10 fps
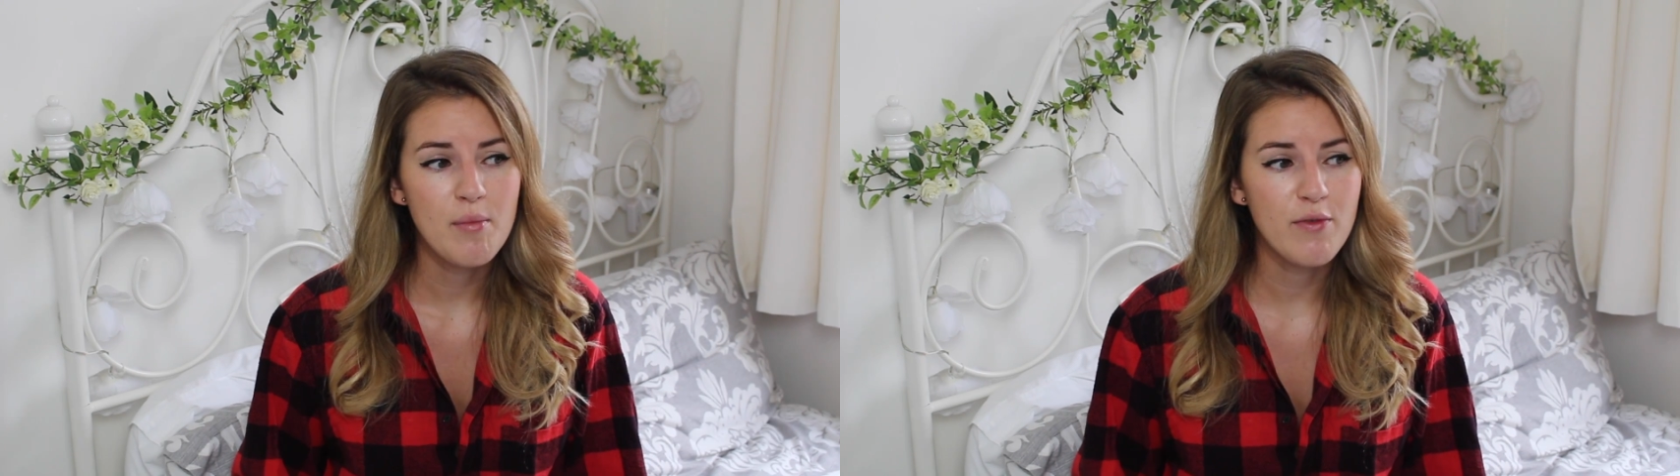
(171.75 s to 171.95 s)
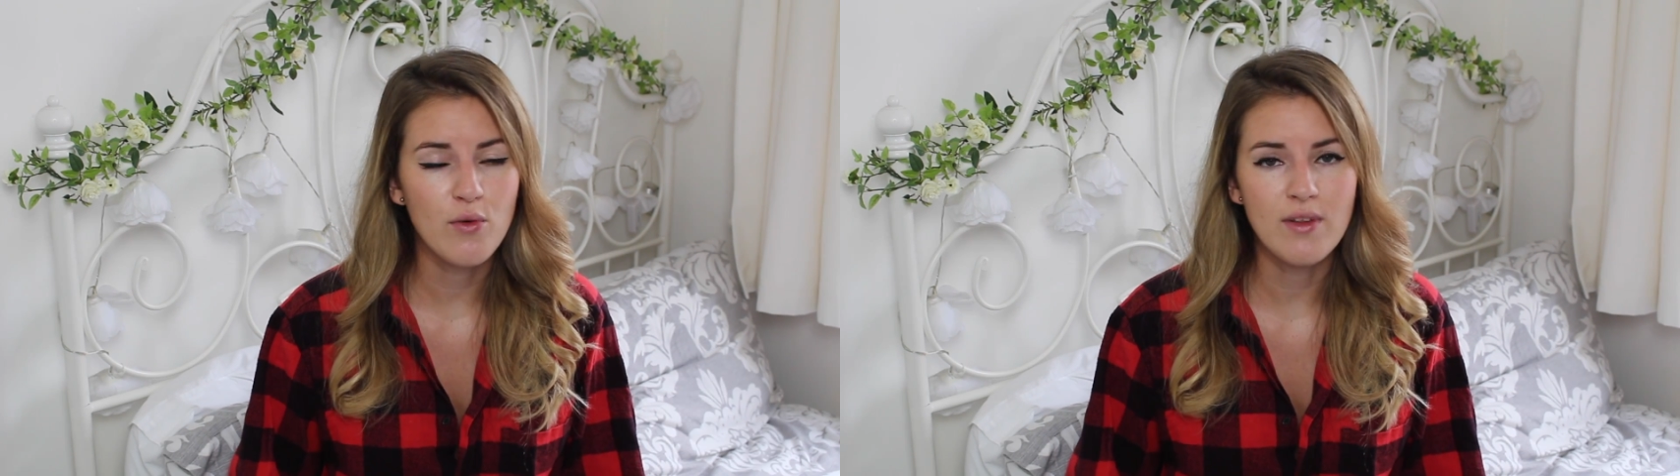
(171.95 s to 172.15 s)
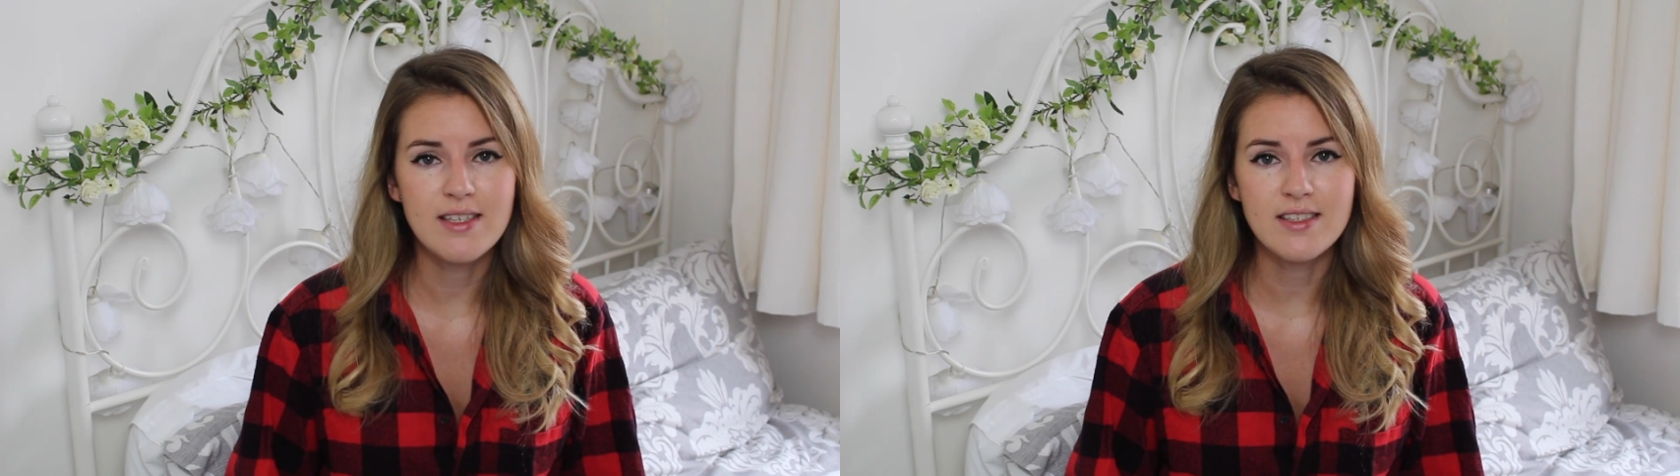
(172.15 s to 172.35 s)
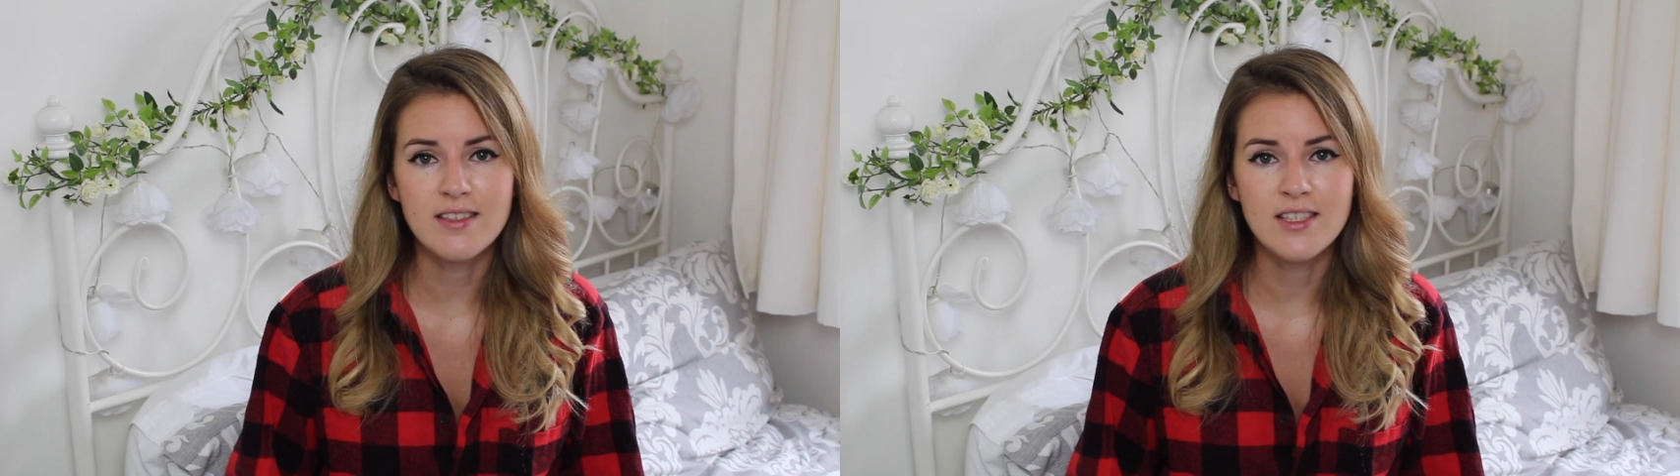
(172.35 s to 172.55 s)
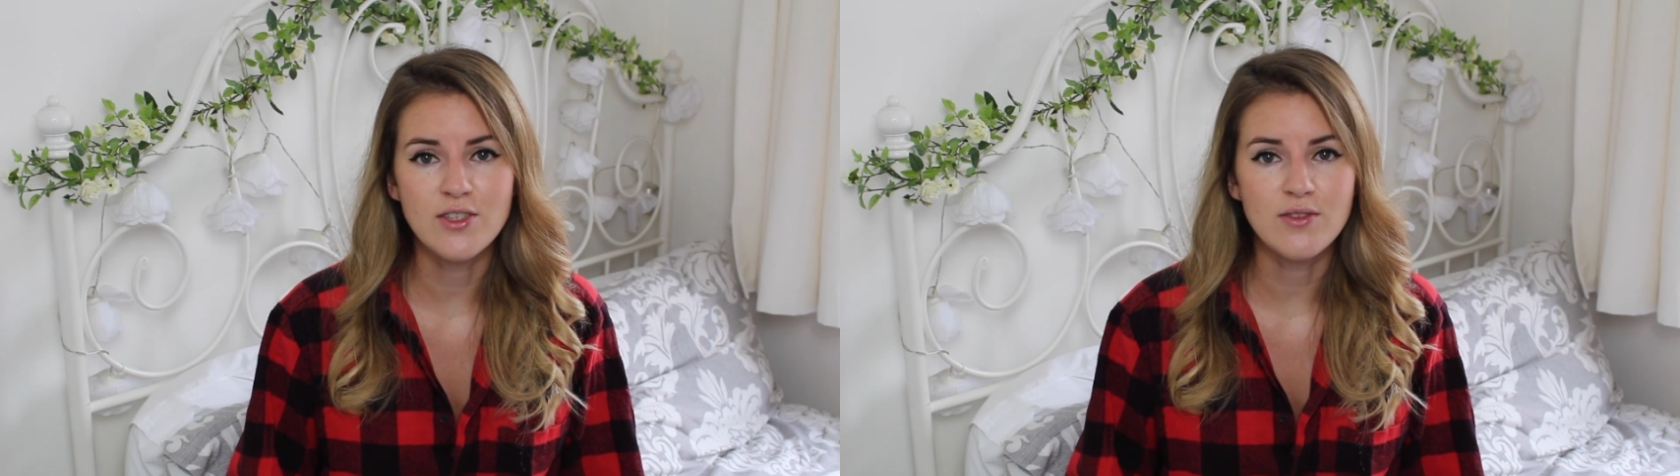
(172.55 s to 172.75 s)
before they
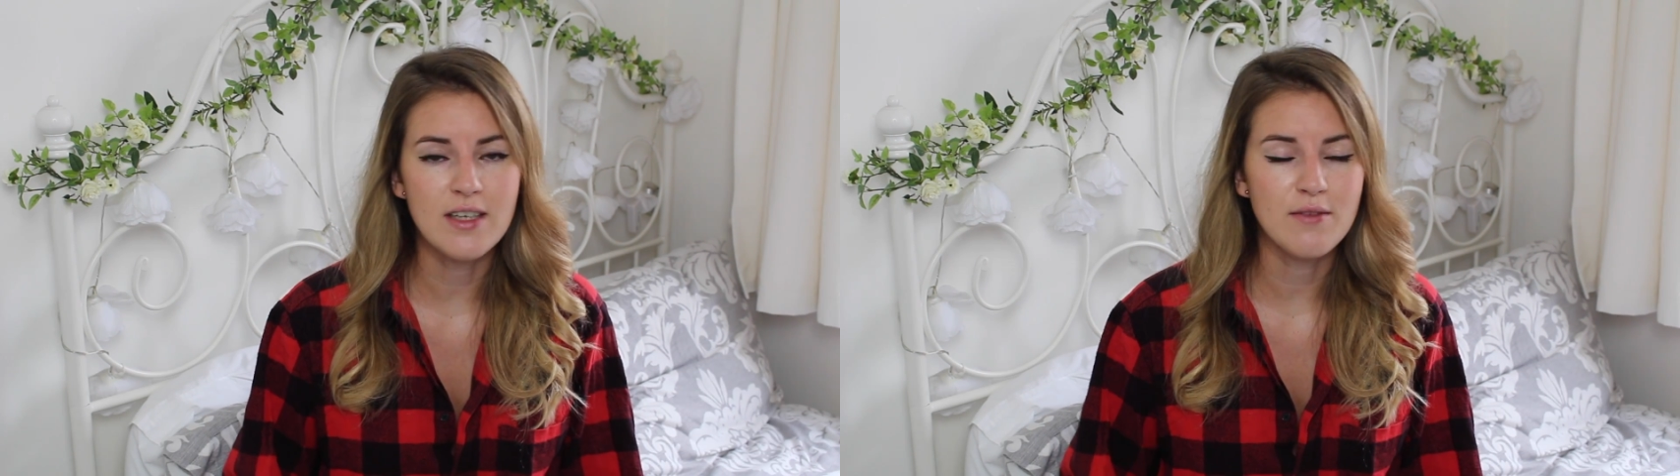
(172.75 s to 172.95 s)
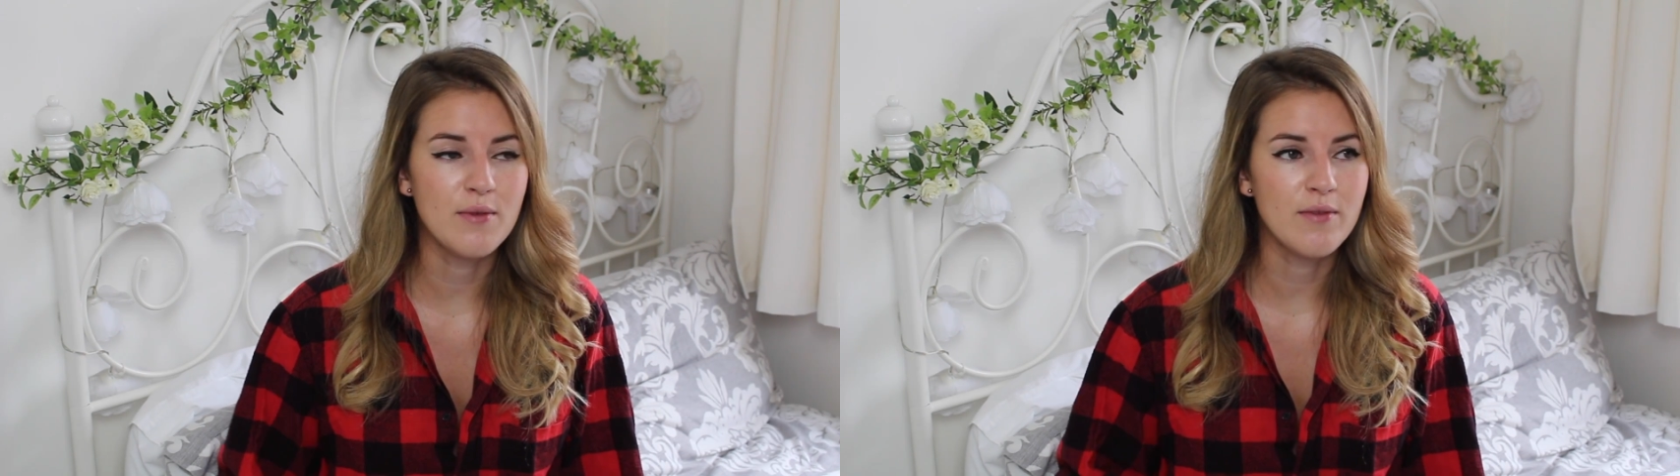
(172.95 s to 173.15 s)
discontinued it